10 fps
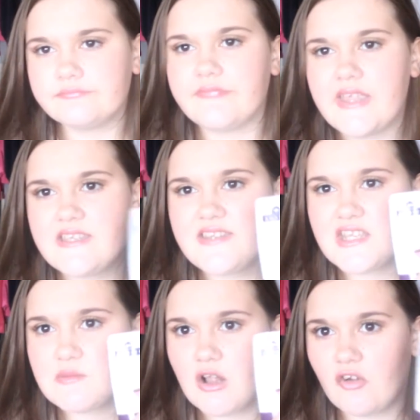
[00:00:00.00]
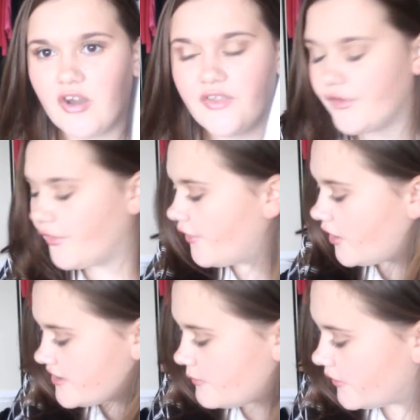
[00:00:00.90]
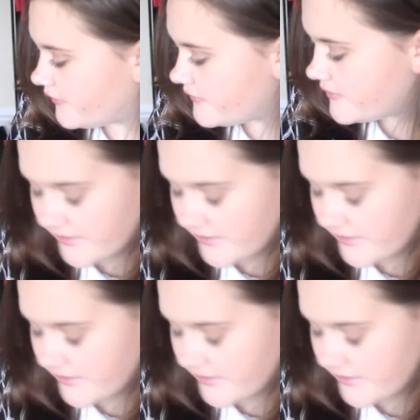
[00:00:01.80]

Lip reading: These did smell great though, the Aussie ones.